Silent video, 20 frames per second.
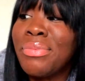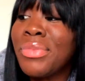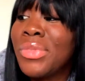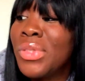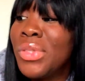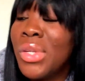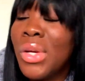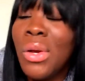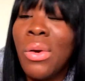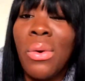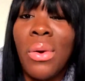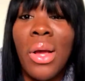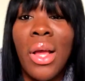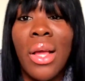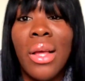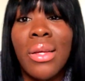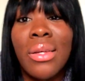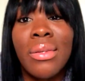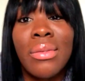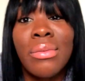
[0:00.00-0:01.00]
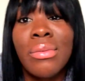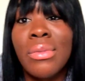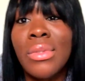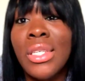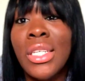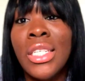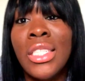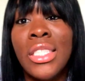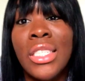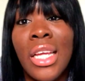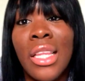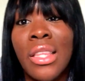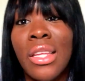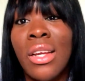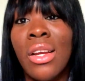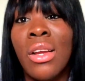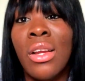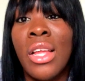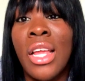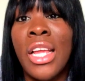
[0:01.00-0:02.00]
you know, each
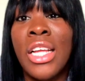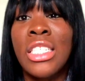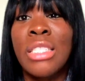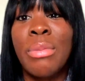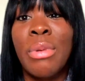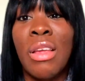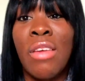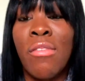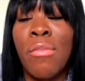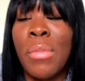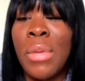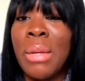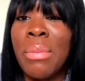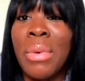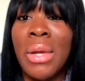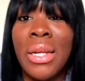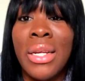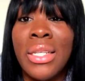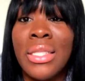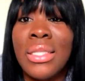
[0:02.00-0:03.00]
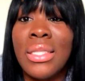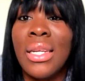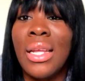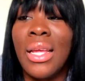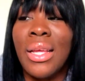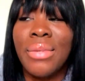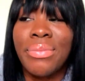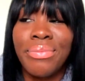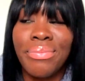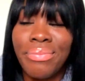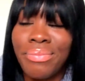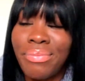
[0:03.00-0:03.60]
other, he should be giving me the money, this and that,